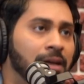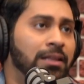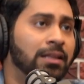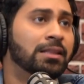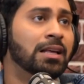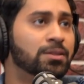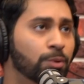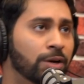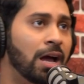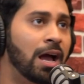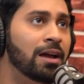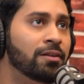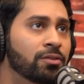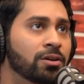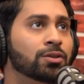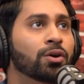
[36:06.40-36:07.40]
I think that's what
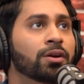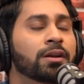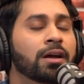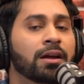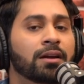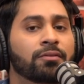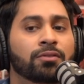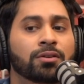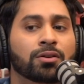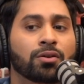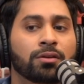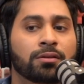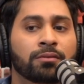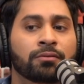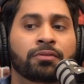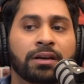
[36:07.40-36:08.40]
I work on. I work
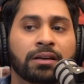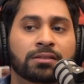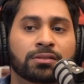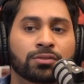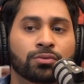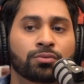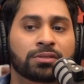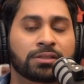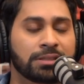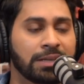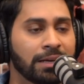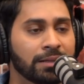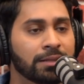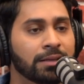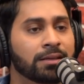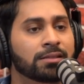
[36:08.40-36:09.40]
on ways to
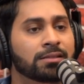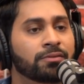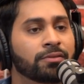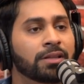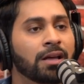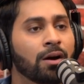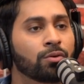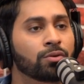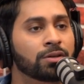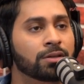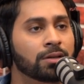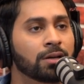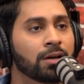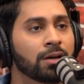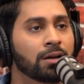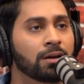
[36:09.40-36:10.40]
say things without
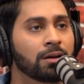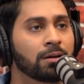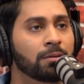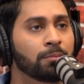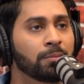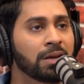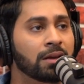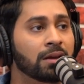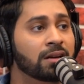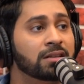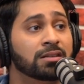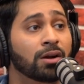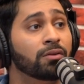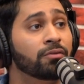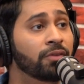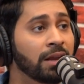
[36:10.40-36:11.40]
making it
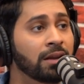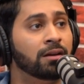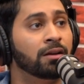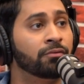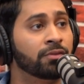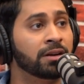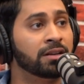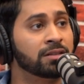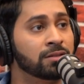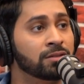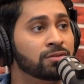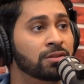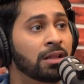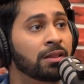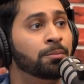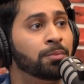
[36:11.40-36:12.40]
sound very confrontational
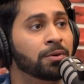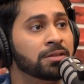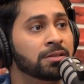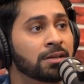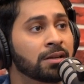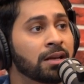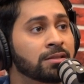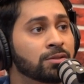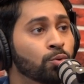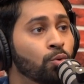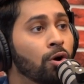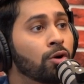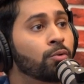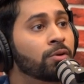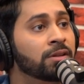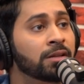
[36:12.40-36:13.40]
so that the person gets so
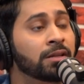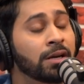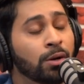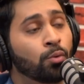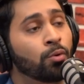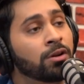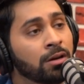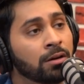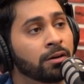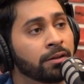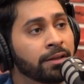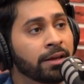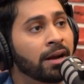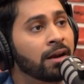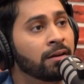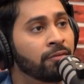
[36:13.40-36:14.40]
awkward that they don't want to learn.
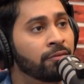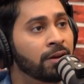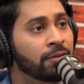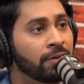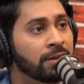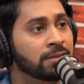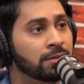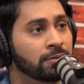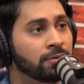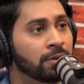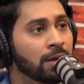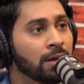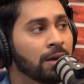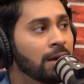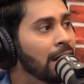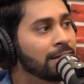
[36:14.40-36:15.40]
They get def defensive. Yeah.
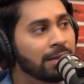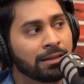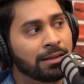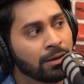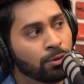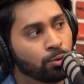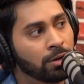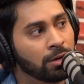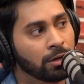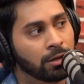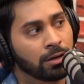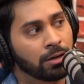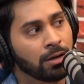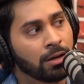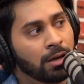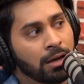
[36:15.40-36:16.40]
And then they don't learn.
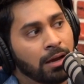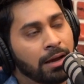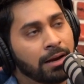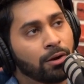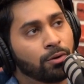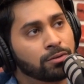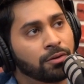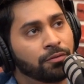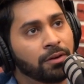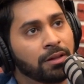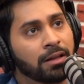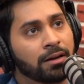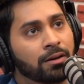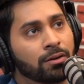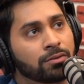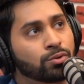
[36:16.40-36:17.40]
And I also feel
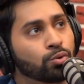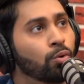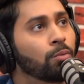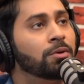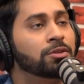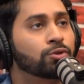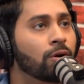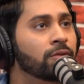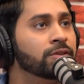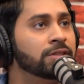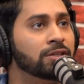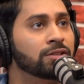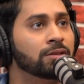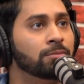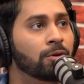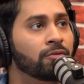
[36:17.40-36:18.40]
that so much
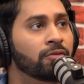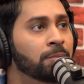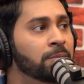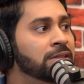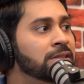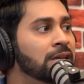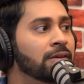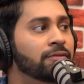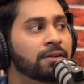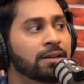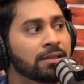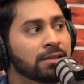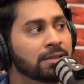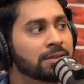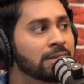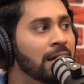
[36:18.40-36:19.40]
conversation about women's safety,
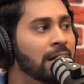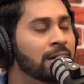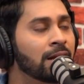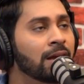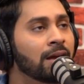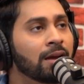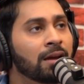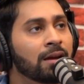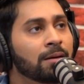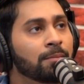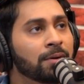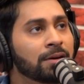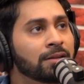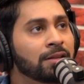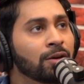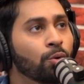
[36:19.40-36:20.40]
this, that.
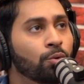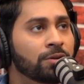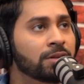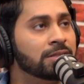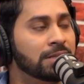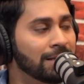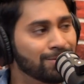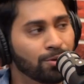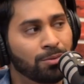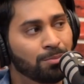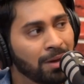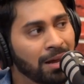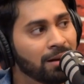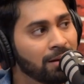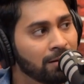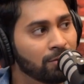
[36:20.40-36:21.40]
But the onus is on
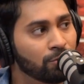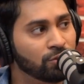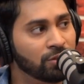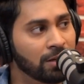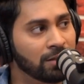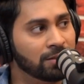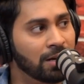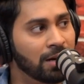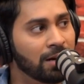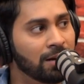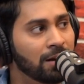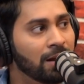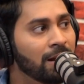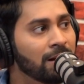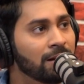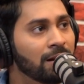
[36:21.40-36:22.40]
men to change, right?
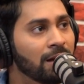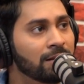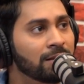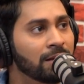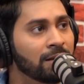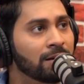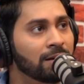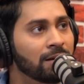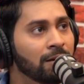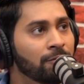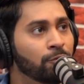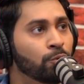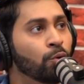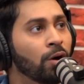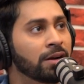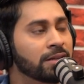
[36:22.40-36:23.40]
Yeah. And yeah. I think if
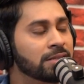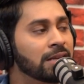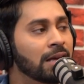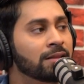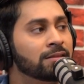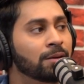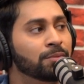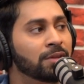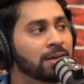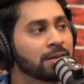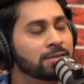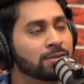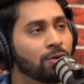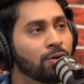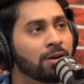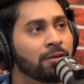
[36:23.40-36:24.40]
you understand something is
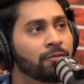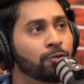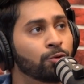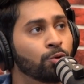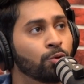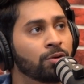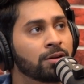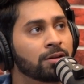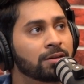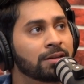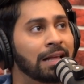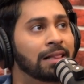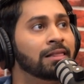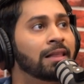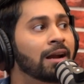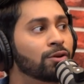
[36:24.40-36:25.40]
wrong and if you don't
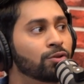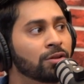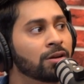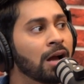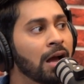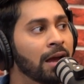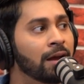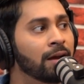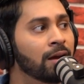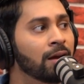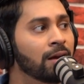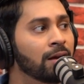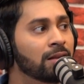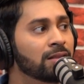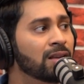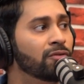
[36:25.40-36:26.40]
tell that to the guy,
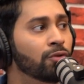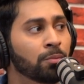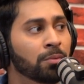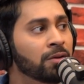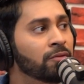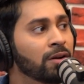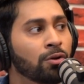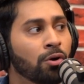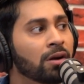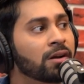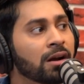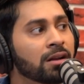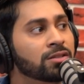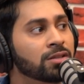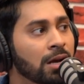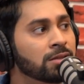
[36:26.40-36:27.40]
the woman will not
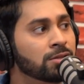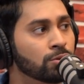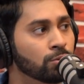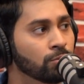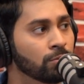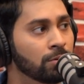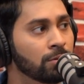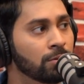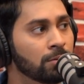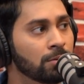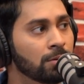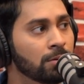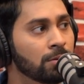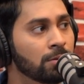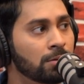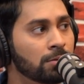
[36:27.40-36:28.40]
get a chance to. Yeah, yeah.
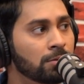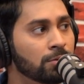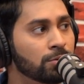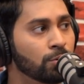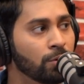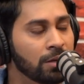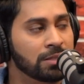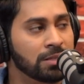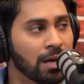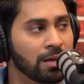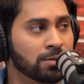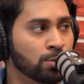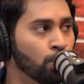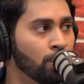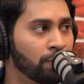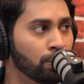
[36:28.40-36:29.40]
So it's us
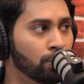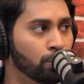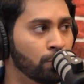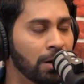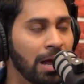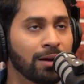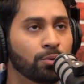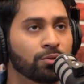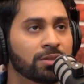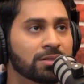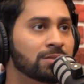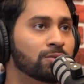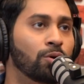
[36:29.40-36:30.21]
who have to do it. I know this.